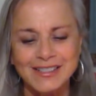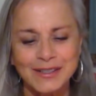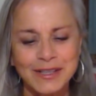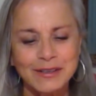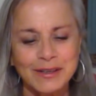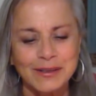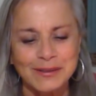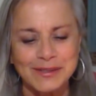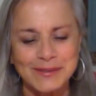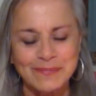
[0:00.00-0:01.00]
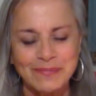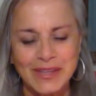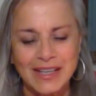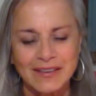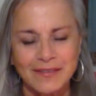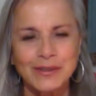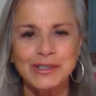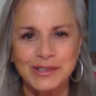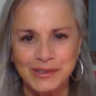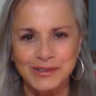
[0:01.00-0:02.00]
So here it goes. For
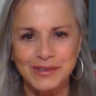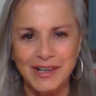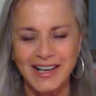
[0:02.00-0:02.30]
you,